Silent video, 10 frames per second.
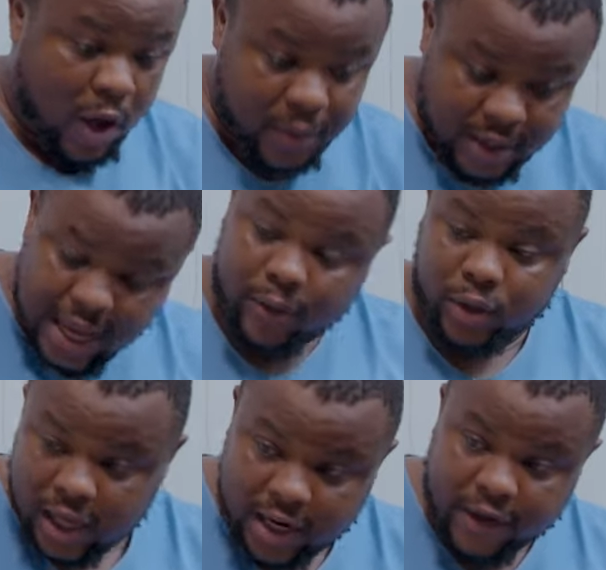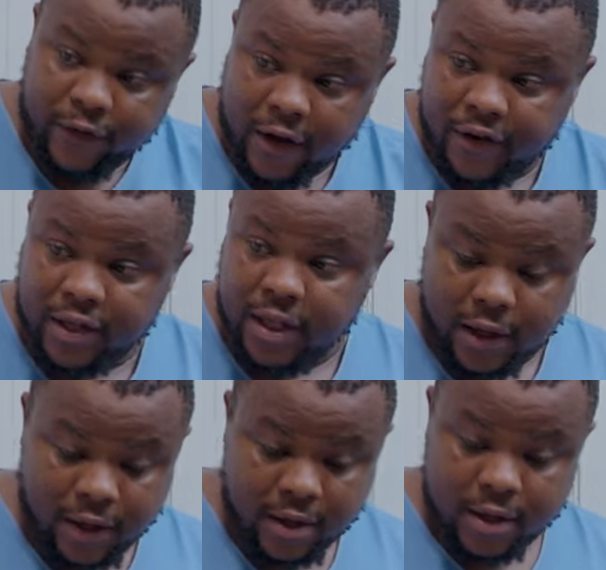No be there with the leave every
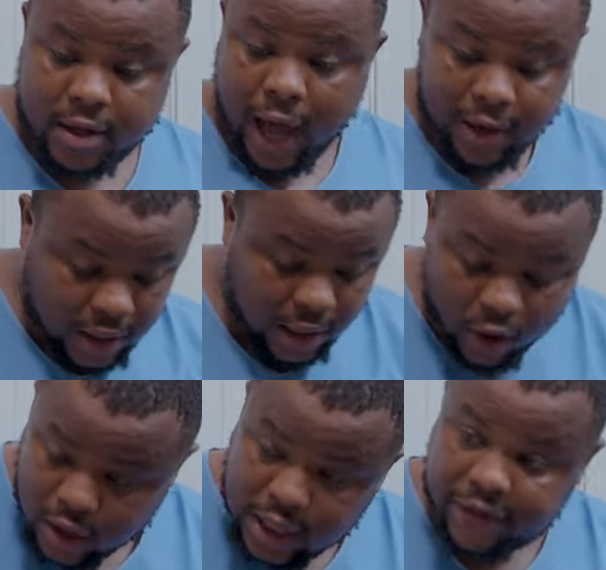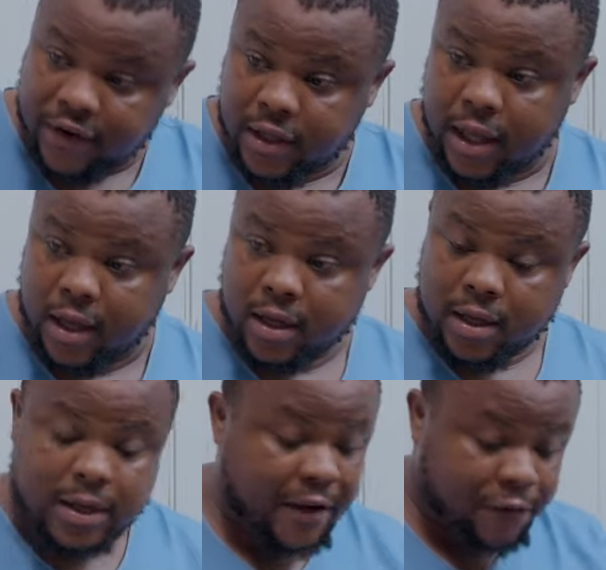day. I know they go there every day.
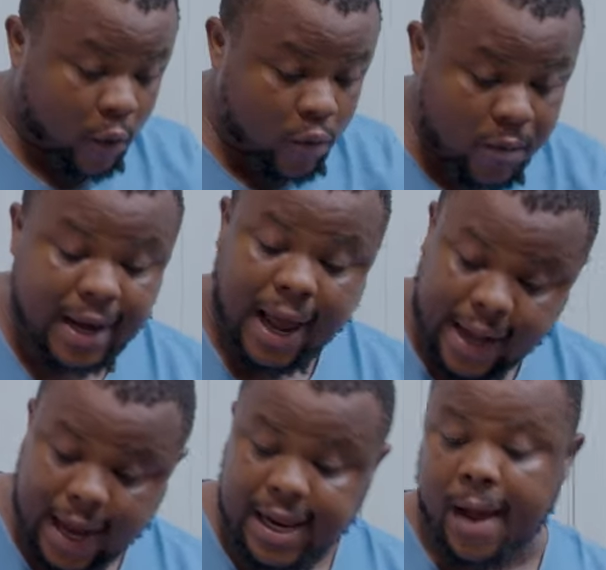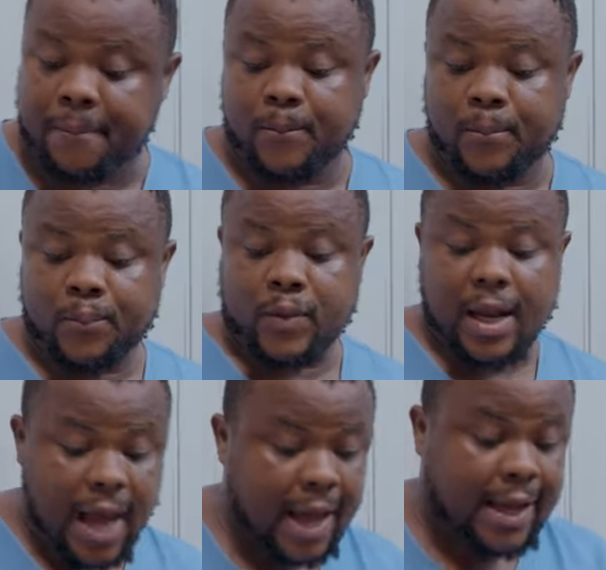Now from woman I carry them. Now
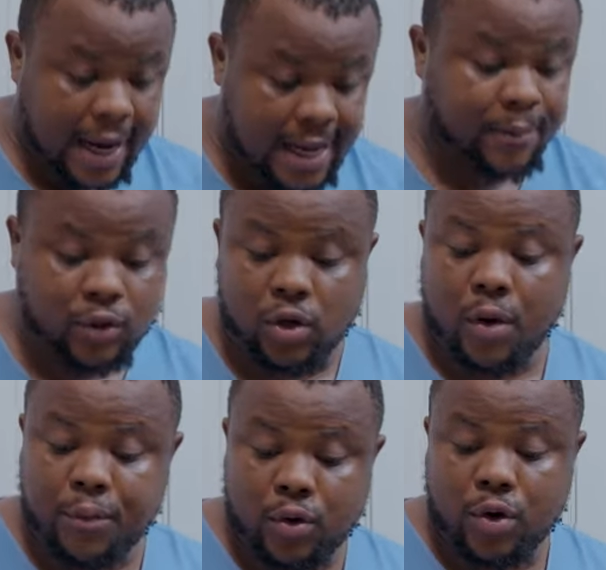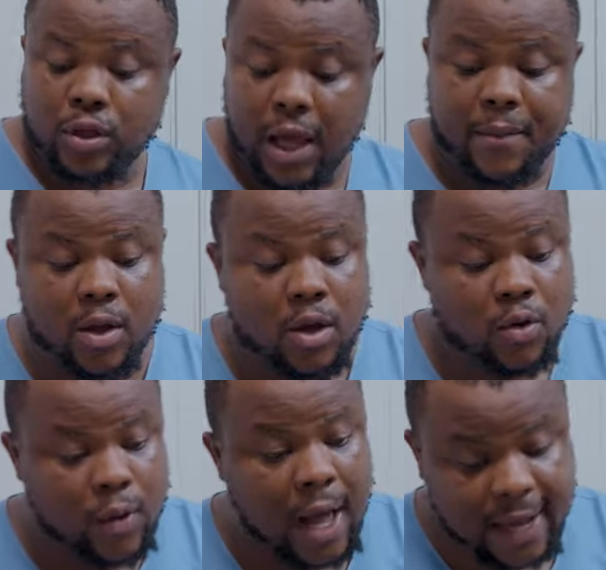there I carry them. So nobody go tell me
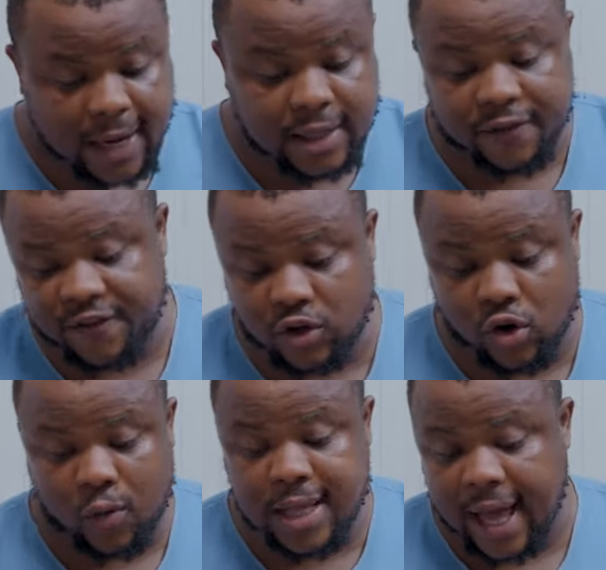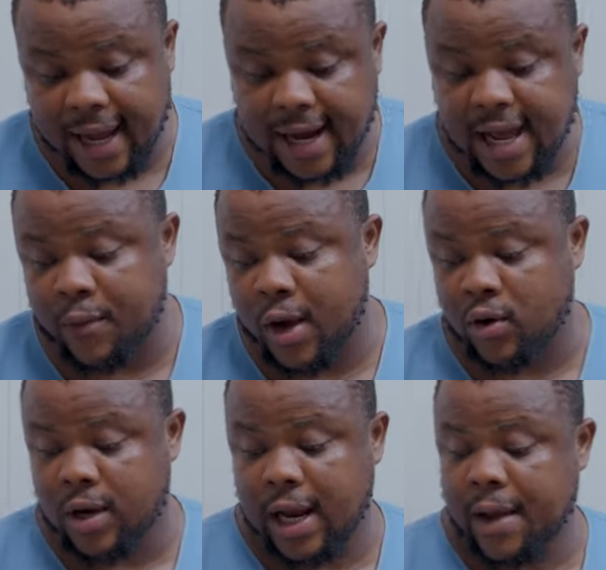where I carry the infection, whether I carry them or I
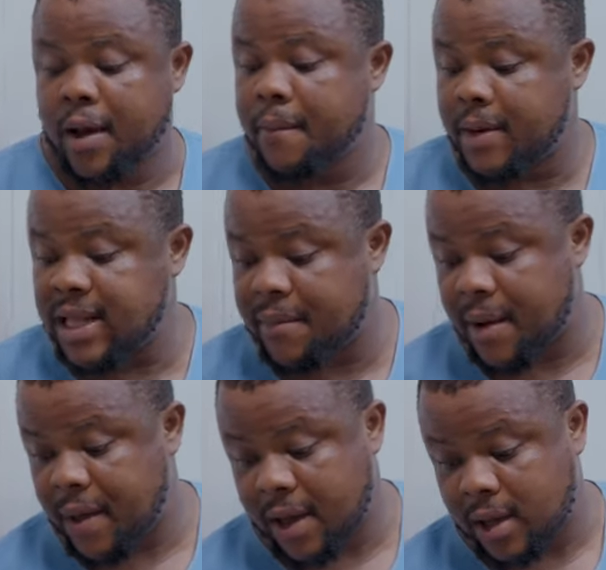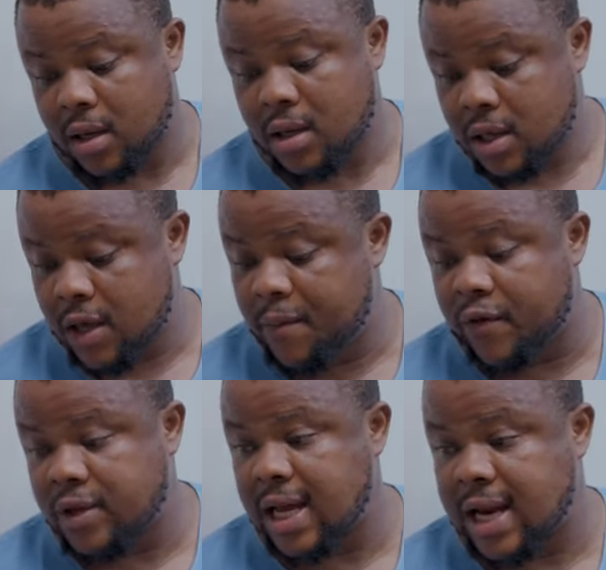don't carry them. Madam, I beg, give me
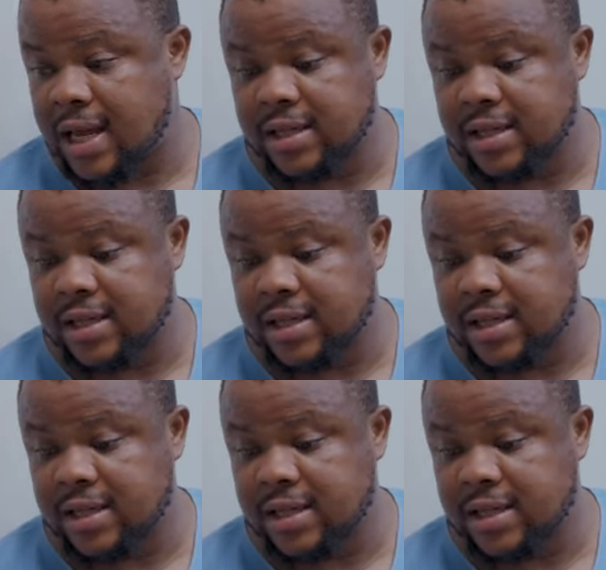vagina